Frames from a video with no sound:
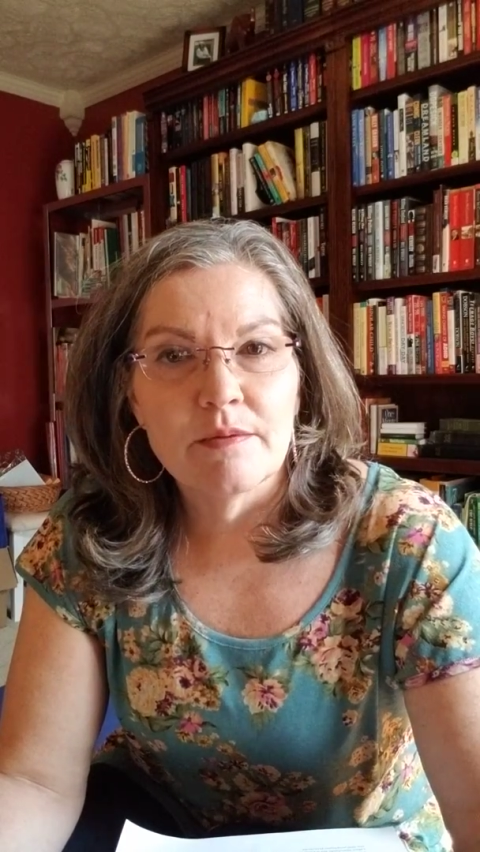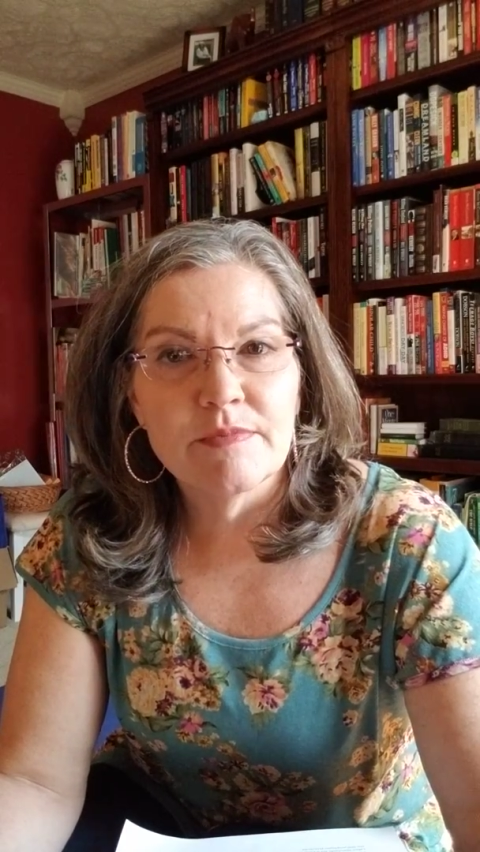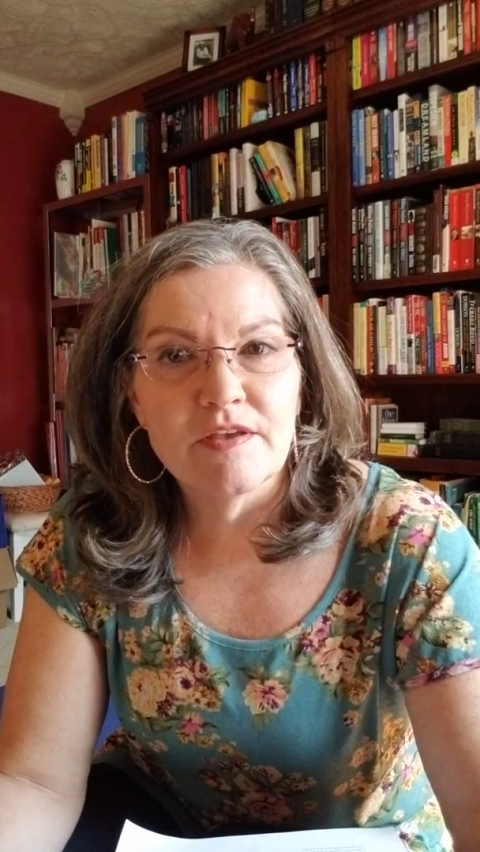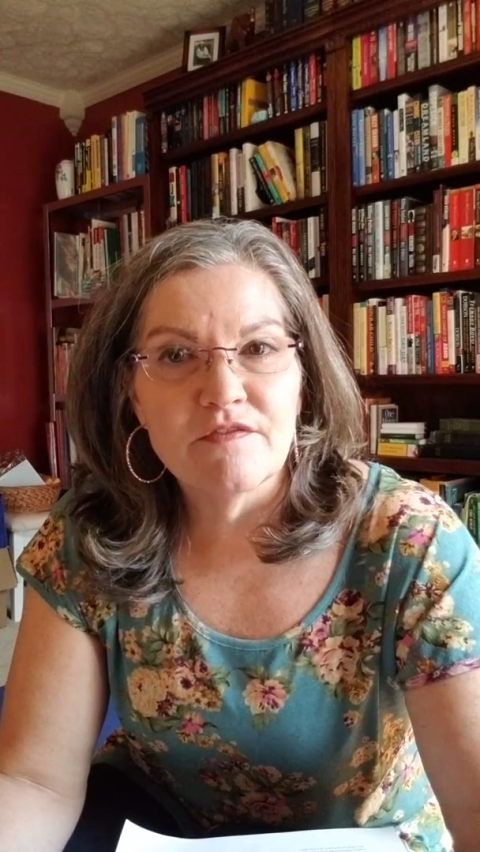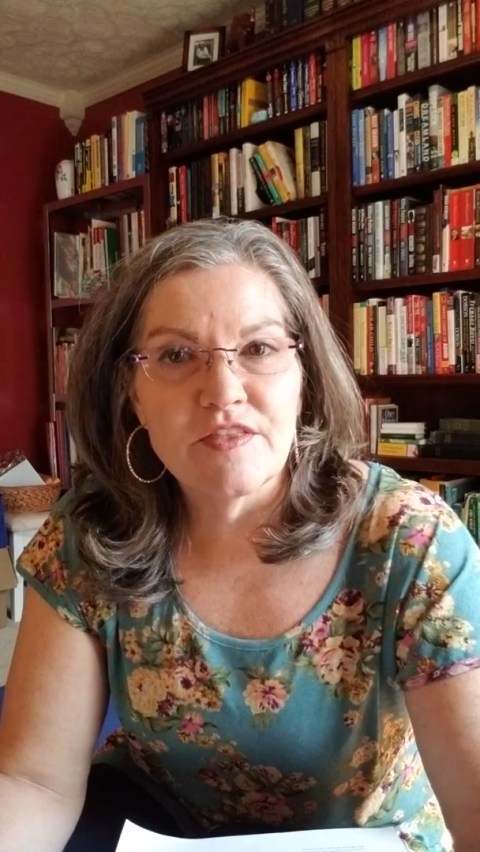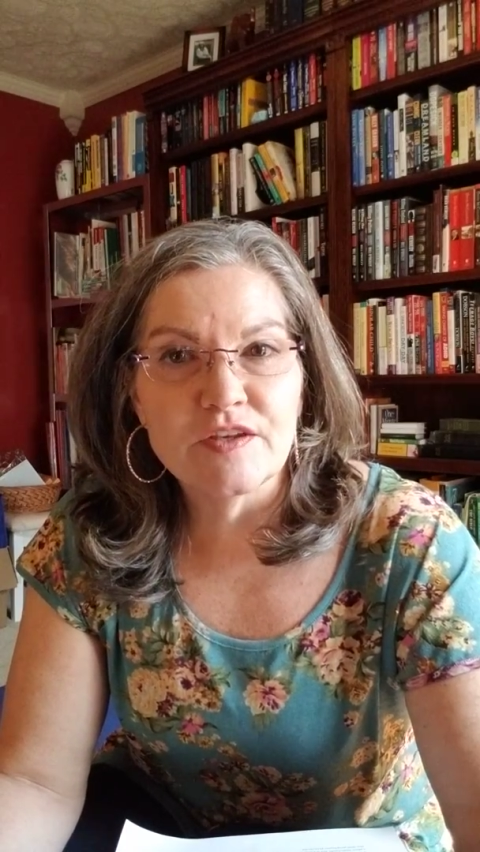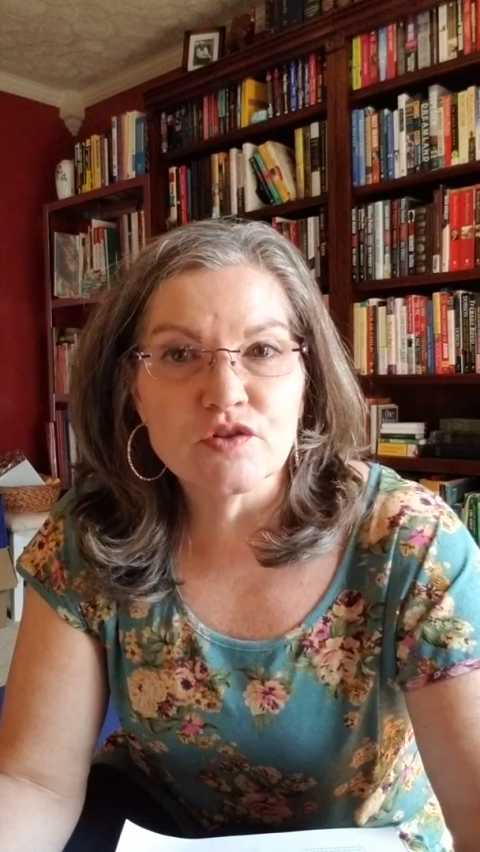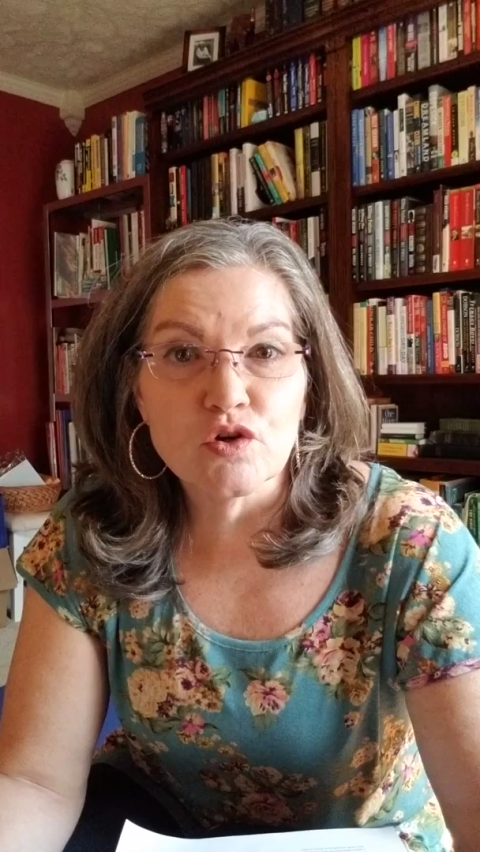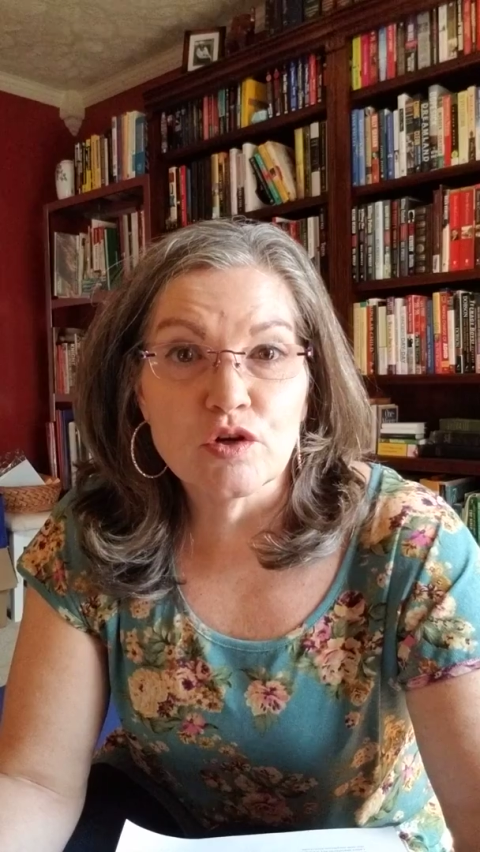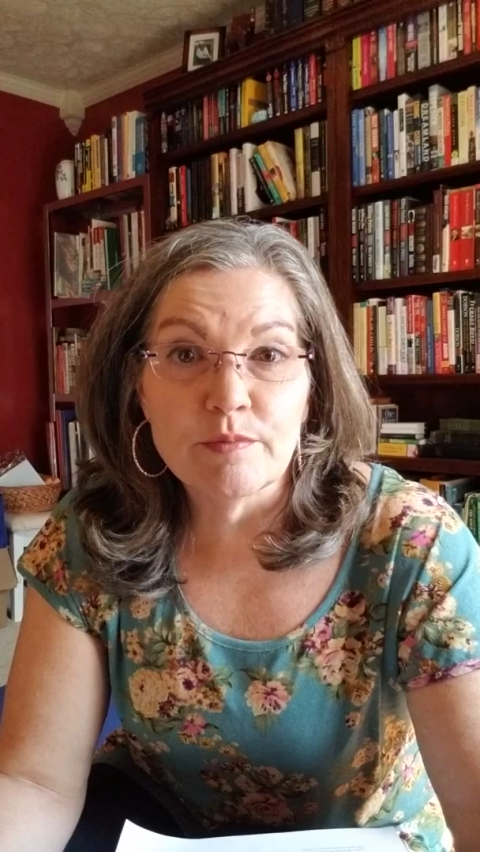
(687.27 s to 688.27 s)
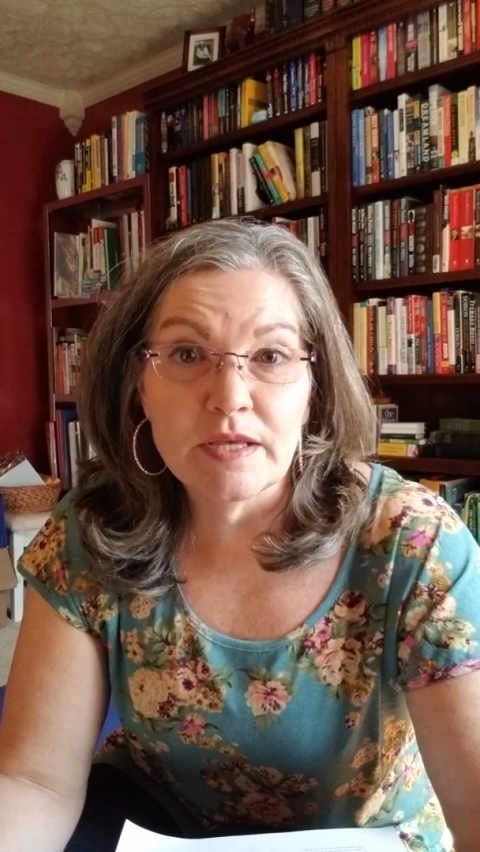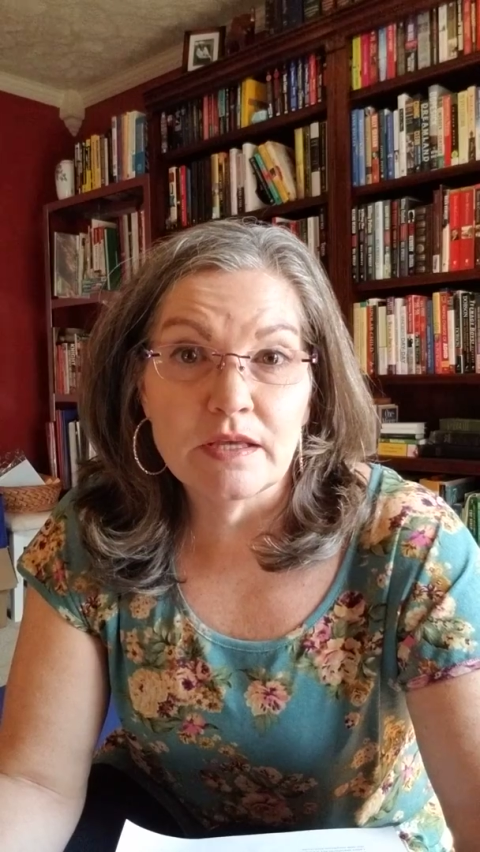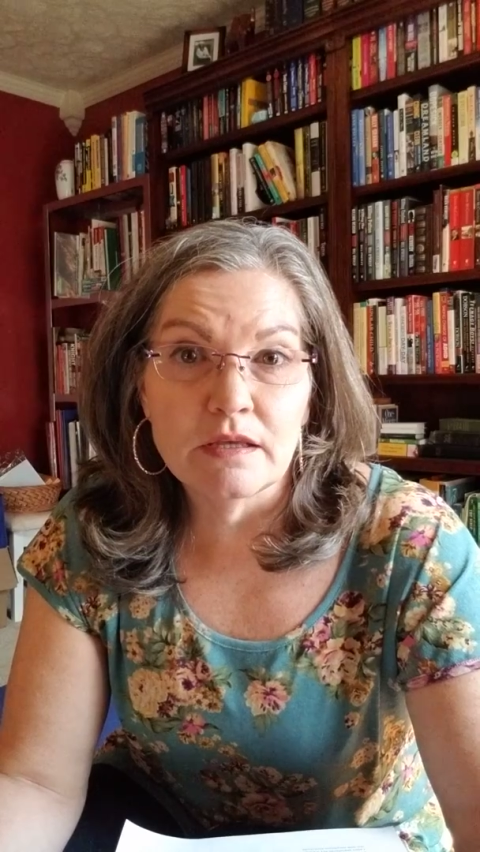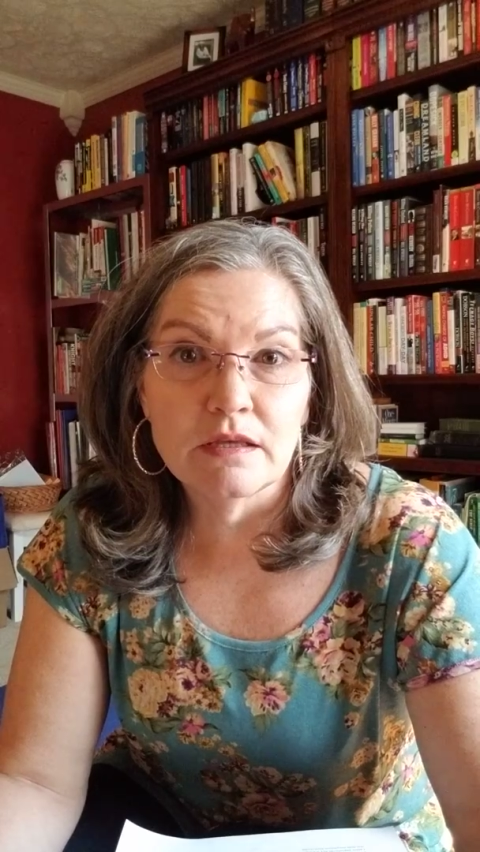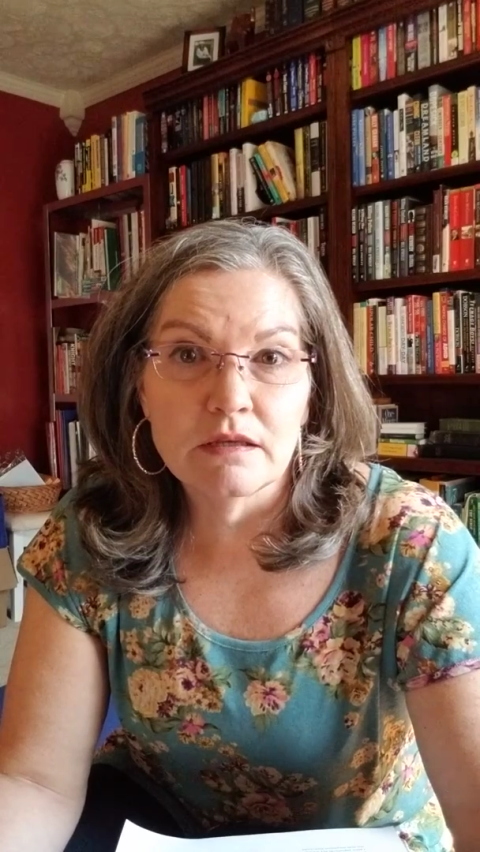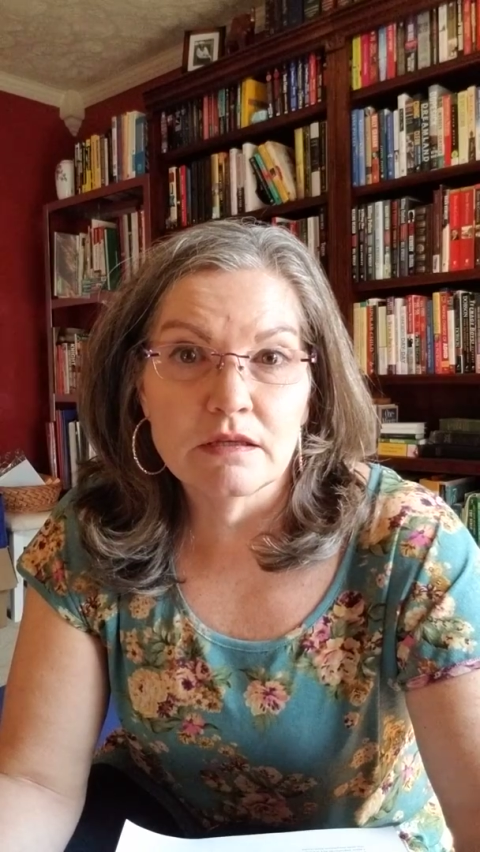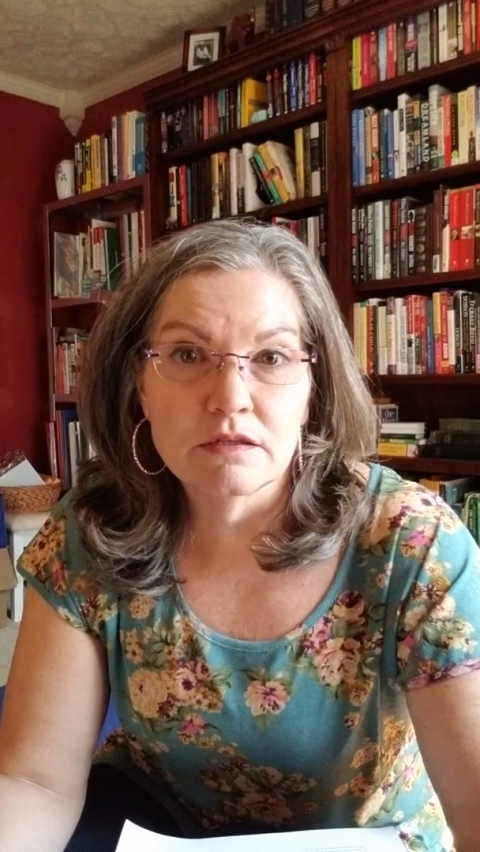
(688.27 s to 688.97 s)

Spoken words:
If things are going to be